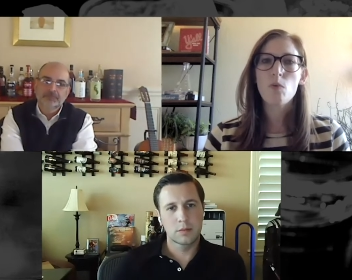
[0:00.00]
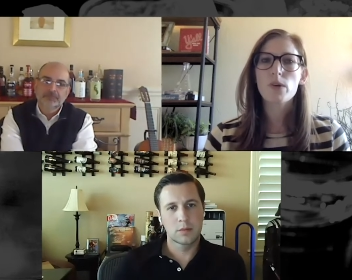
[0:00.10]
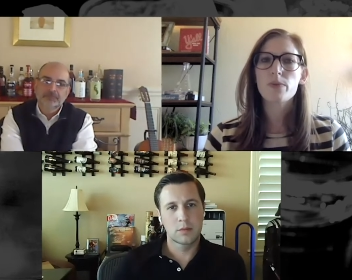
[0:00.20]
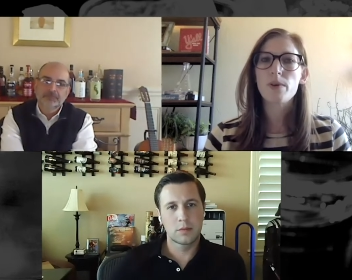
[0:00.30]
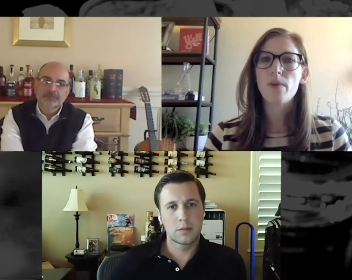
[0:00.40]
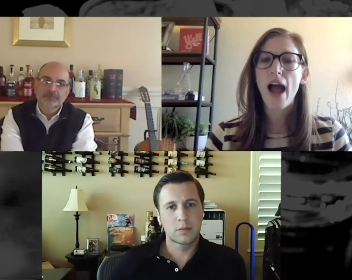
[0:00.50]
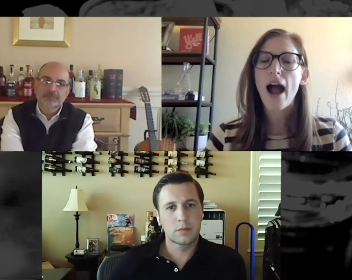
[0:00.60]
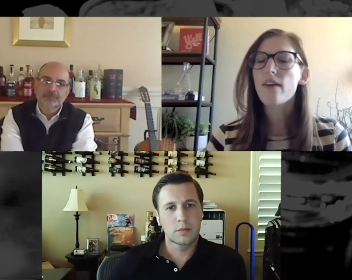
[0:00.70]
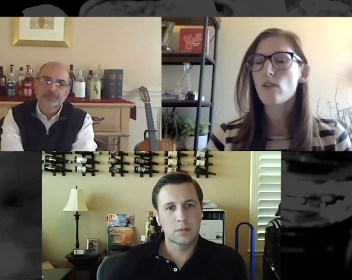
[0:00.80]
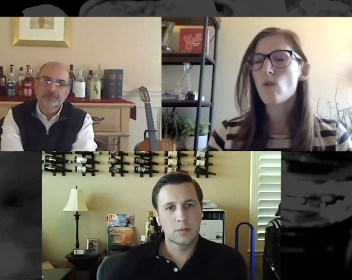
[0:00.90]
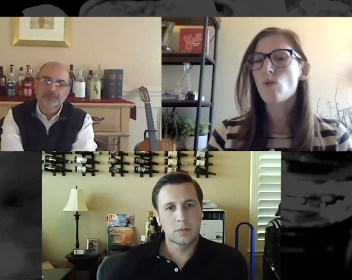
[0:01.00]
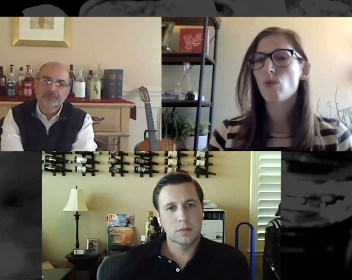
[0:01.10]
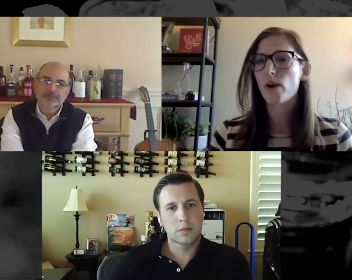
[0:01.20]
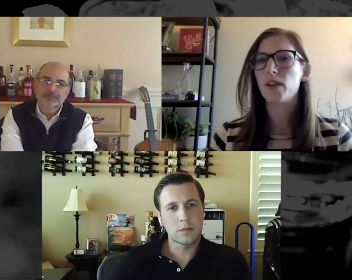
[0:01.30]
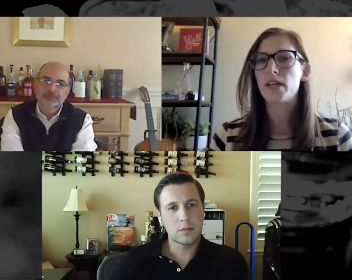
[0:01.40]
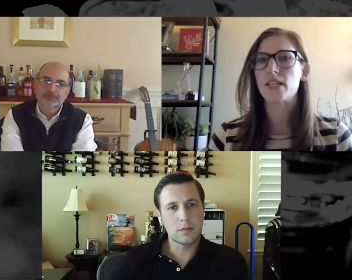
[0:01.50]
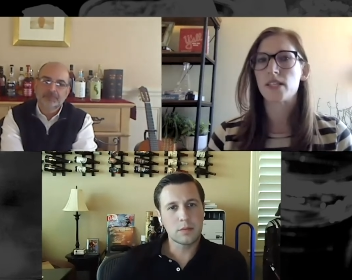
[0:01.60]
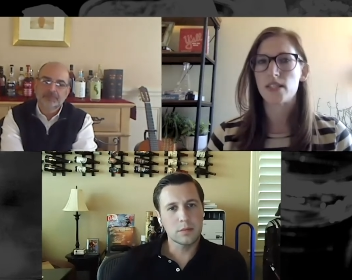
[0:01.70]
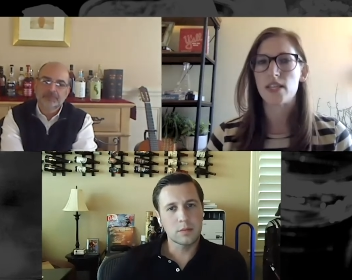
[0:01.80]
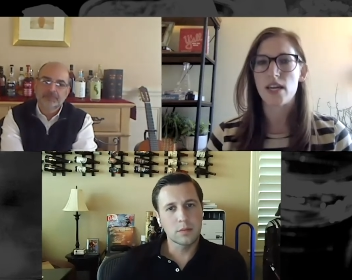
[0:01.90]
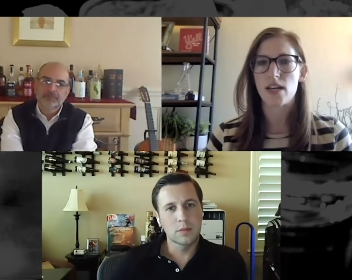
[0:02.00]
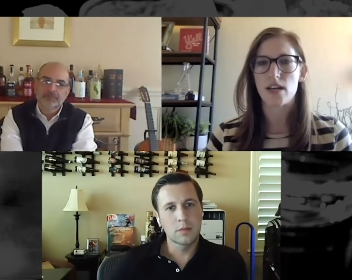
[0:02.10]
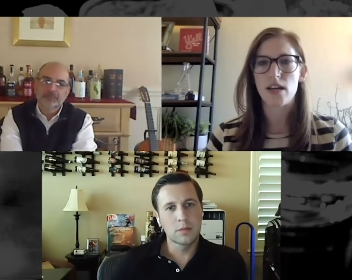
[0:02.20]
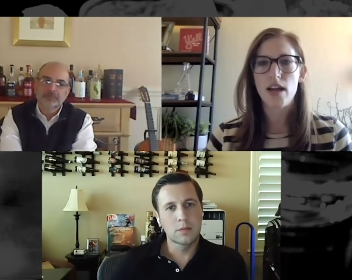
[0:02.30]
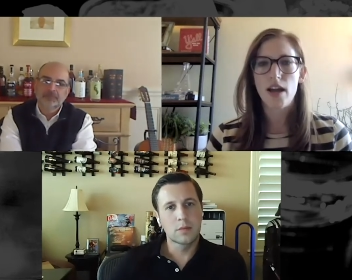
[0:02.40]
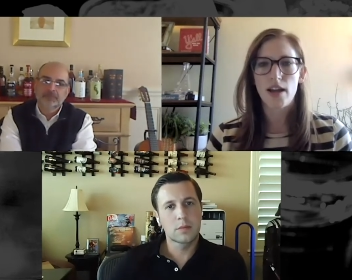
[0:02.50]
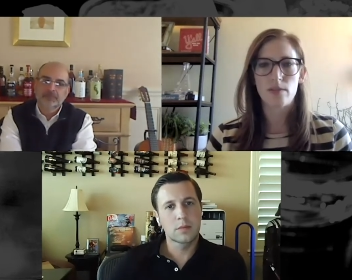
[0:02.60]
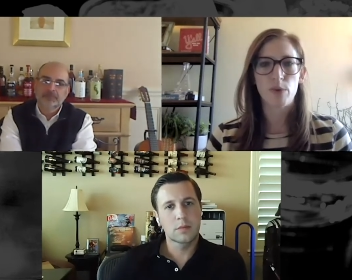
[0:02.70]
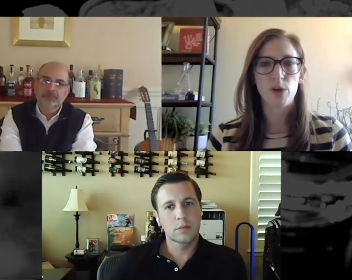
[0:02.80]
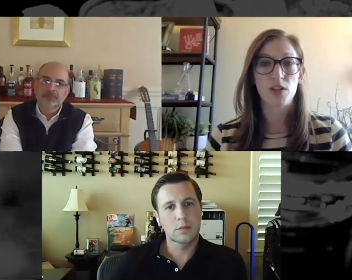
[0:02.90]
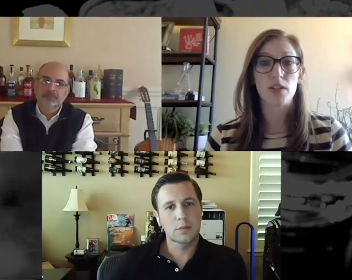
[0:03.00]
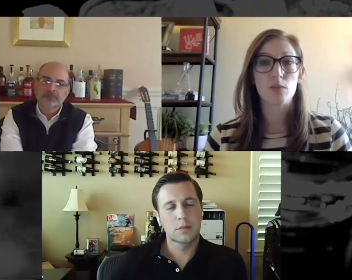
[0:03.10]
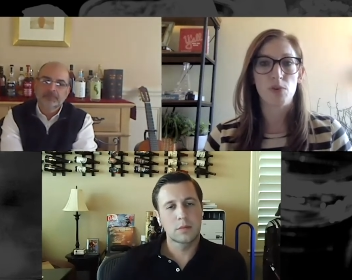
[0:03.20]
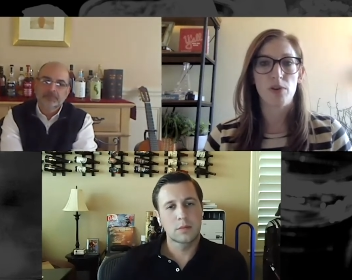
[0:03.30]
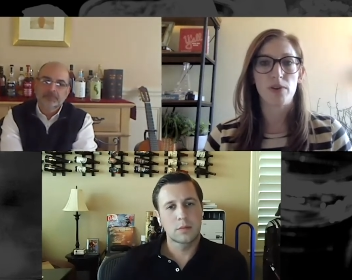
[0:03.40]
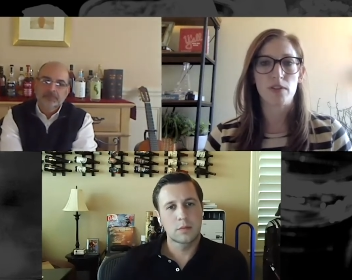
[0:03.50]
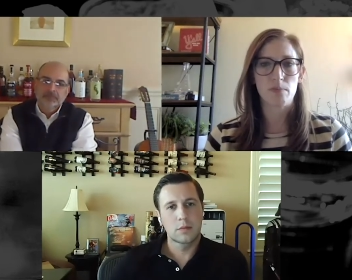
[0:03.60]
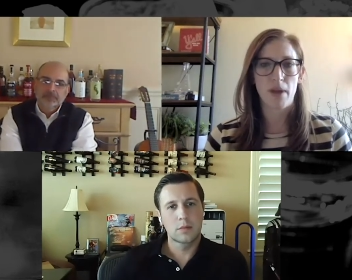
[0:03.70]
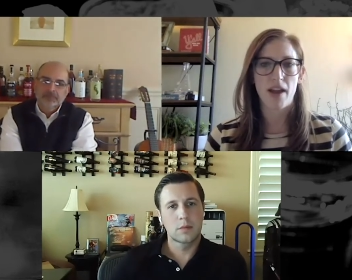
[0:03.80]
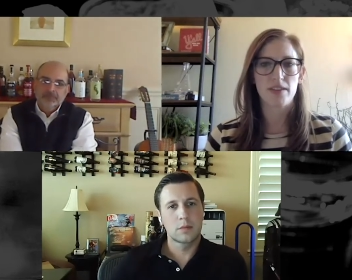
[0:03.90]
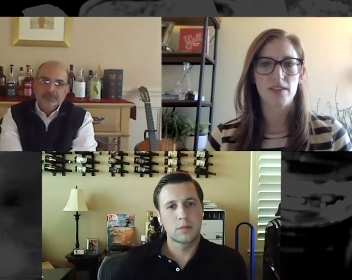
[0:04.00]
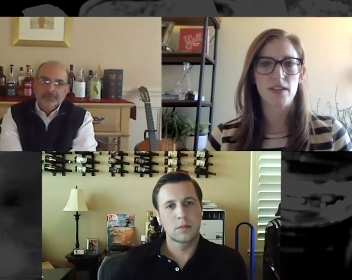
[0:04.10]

Speaker 1: which we haven't really seen as much in the spirit space.